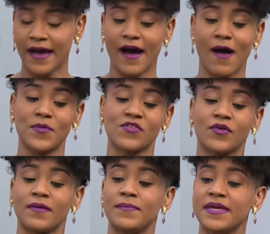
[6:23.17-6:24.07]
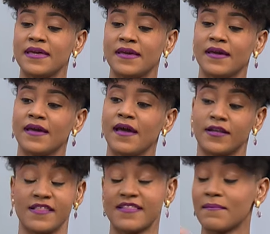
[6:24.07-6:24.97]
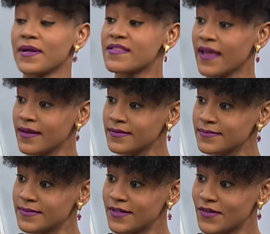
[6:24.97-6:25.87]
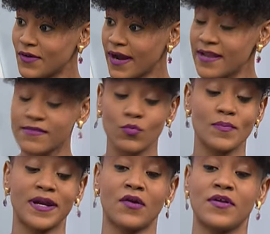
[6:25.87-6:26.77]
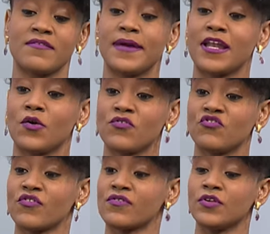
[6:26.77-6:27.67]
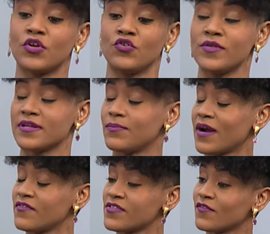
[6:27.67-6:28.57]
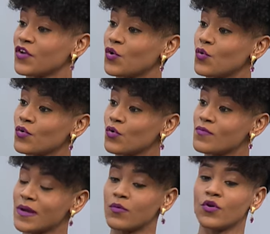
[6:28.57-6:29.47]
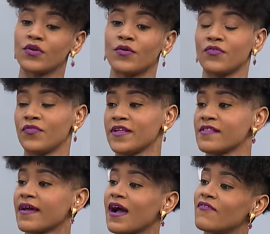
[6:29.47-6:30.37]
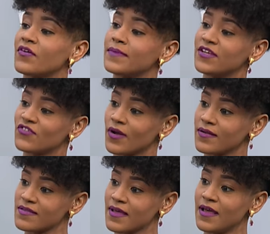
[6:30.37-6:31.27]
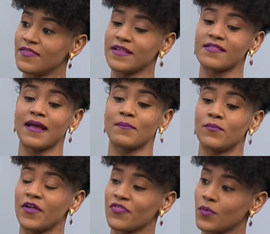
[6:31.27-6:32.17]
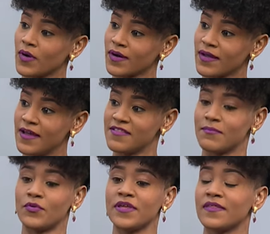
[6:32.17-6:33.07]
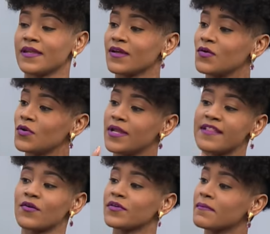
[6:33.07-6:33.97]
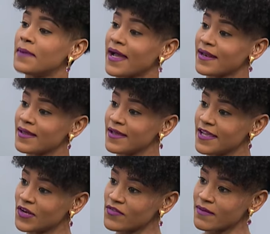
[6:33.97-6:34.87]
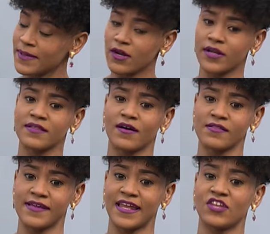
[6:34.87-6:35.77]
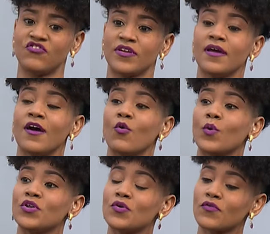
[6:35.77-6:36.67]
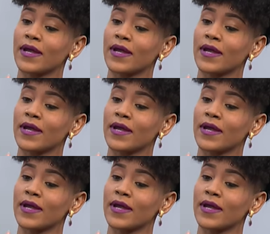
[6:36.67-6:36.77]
um, is going to be December 10 right? Women are going to be allowed to just, you know, do it in the privacy of their own homes, and we're going to go through things like affirmations, things like breath work, to breathe in the good, let out the bad, mm -hmm. you know what I mean, All the toxic energy. We don't